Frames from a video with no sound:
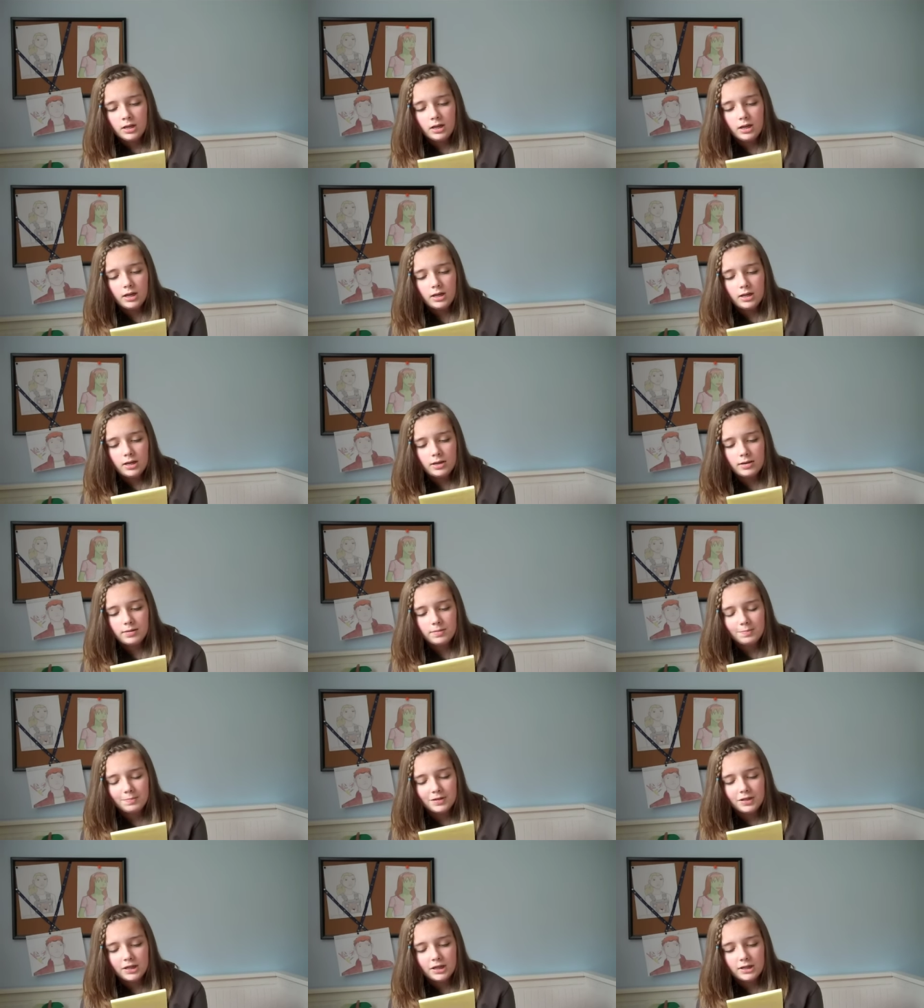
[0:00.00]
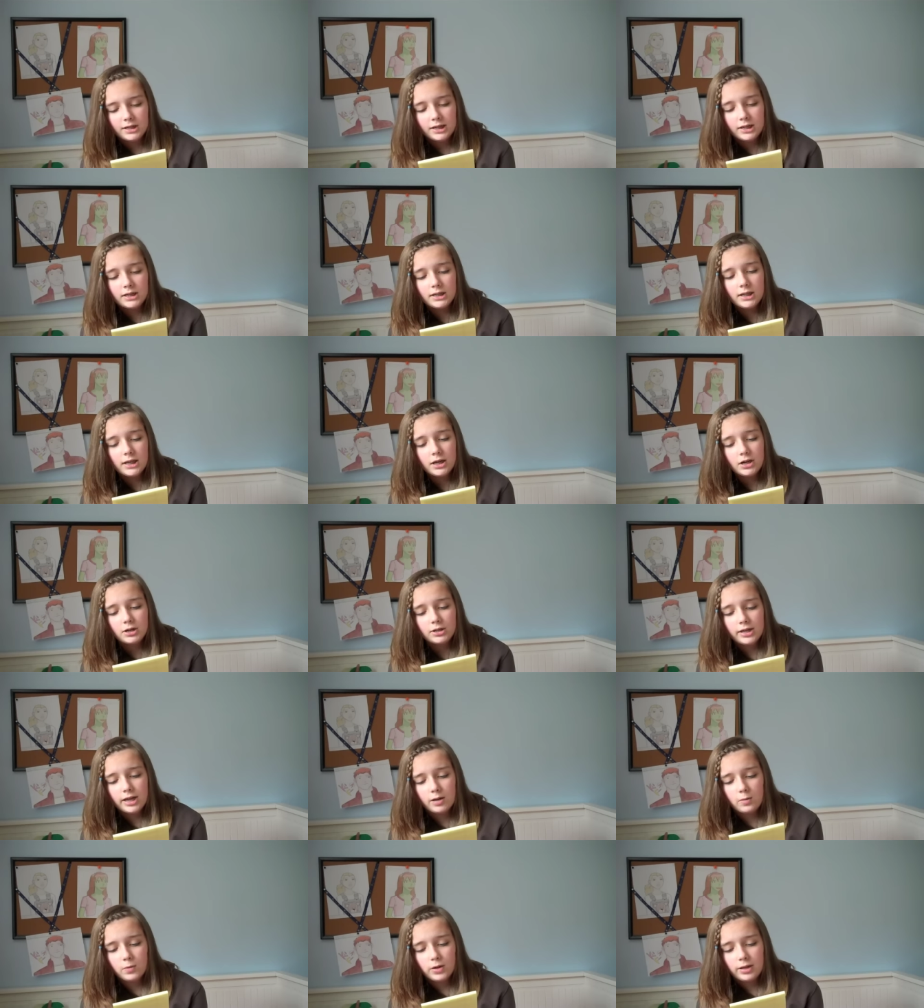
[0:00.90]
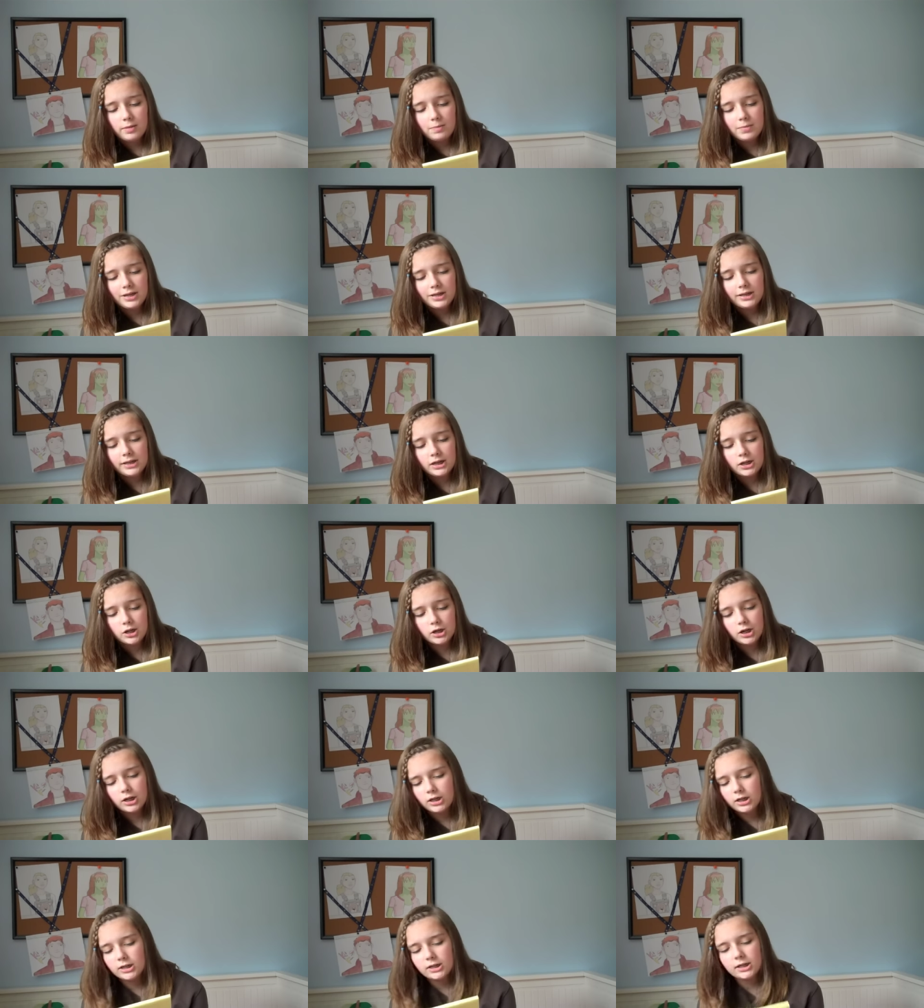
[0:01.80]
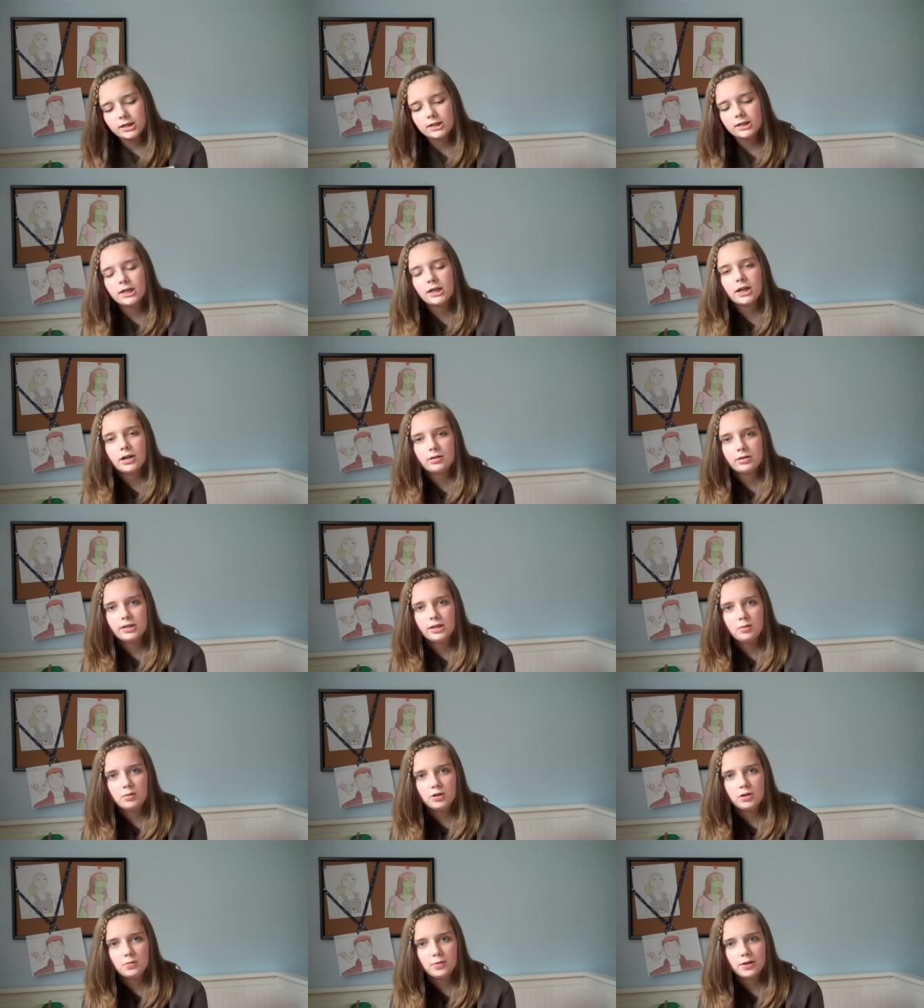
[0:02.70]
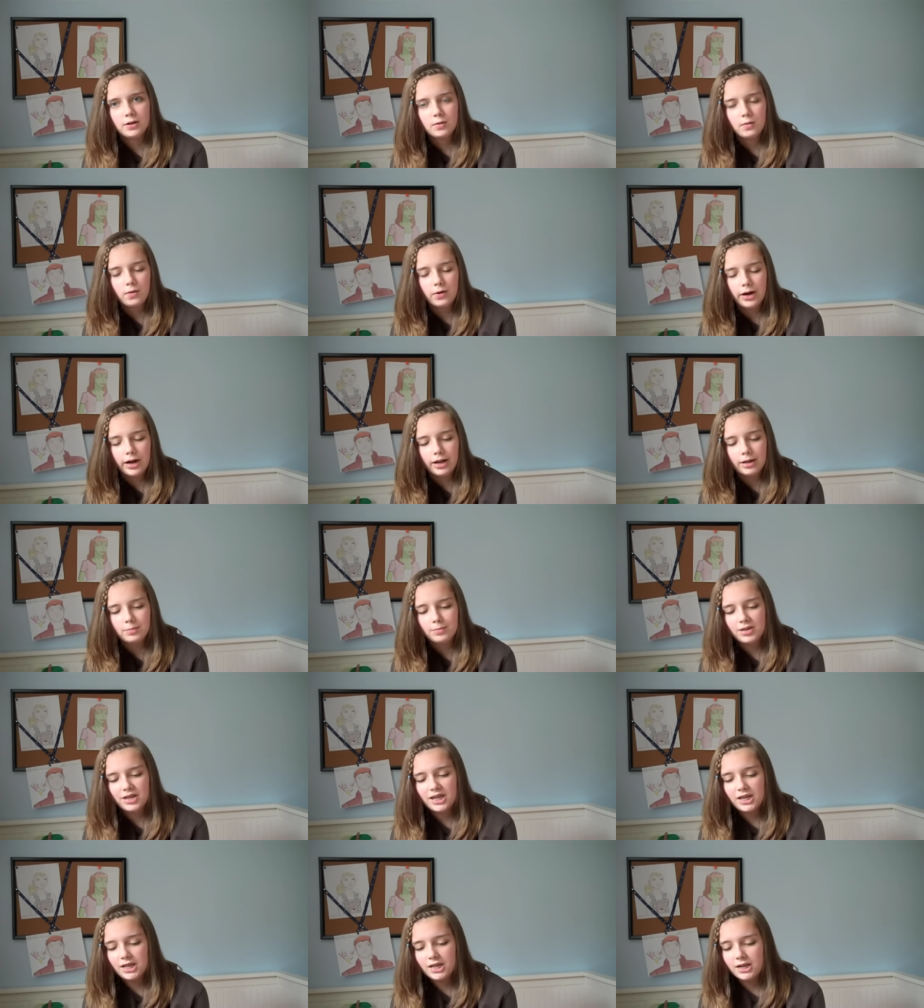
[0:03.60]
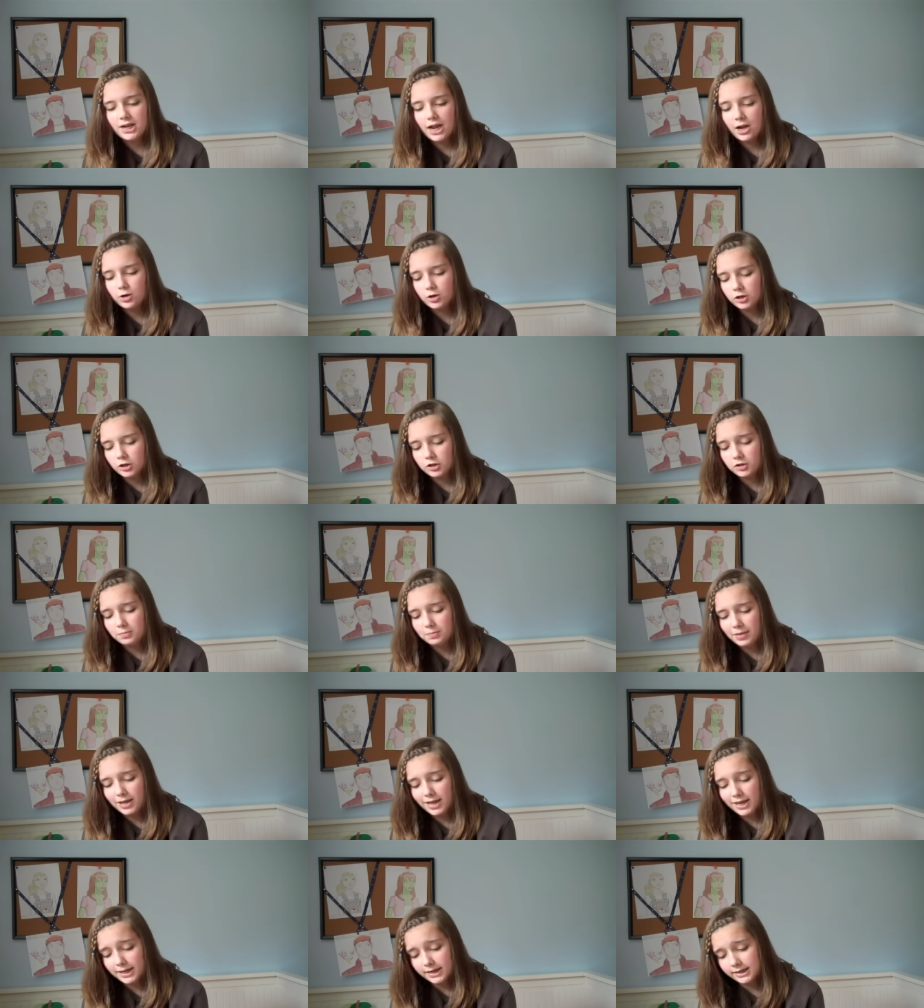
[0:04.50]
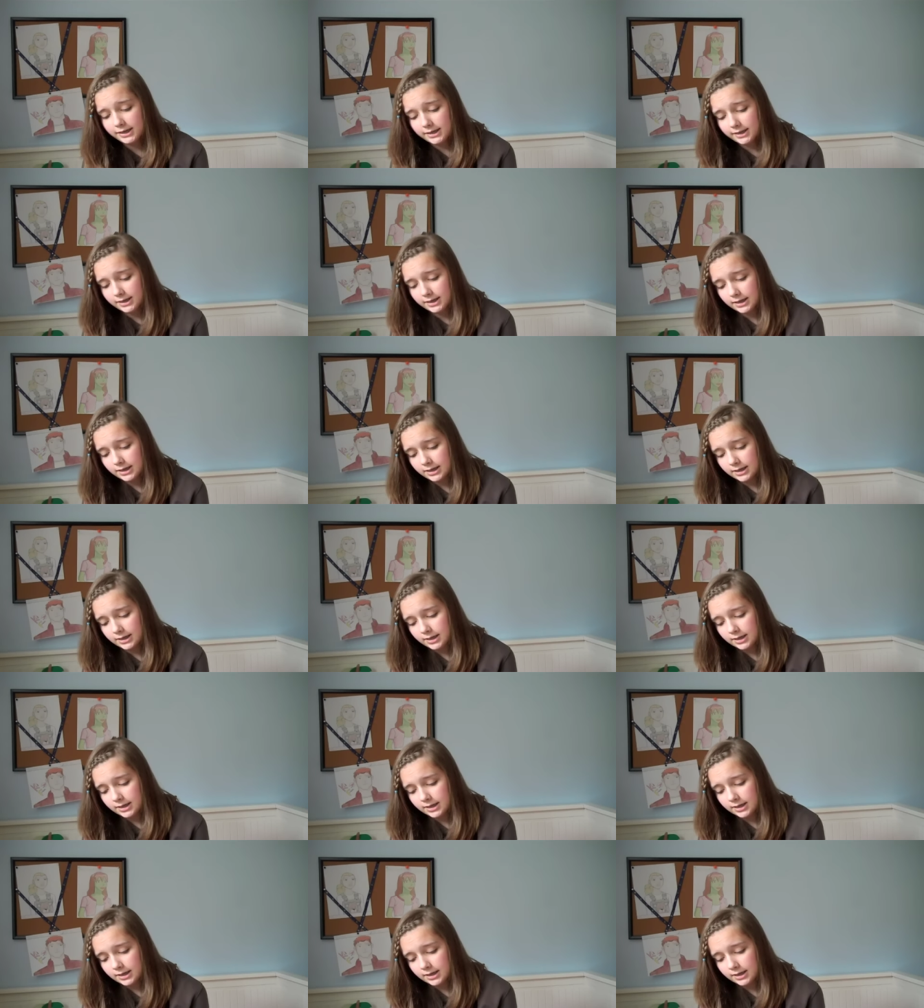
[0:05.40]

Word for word: And the six leaguers that went missing during the 16 hours, they were doing crime in outer space.